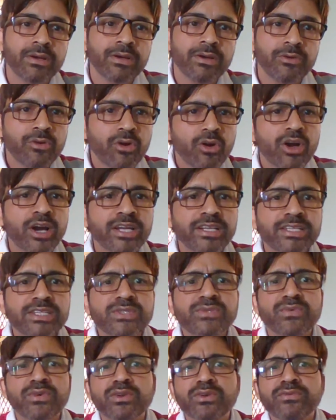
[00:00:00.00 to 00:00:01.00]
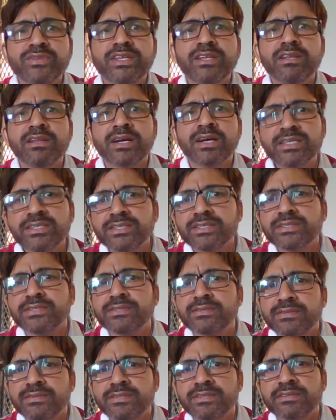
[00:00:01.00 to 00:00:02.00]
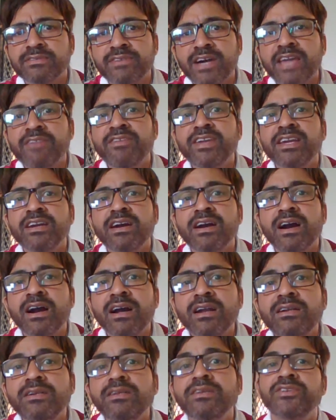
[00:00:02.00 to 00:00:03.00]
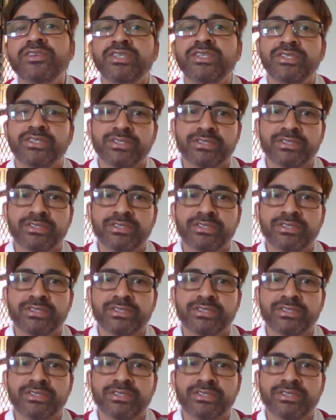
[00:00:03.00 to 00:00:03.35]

Rock art is one of the largest surviving art treasures,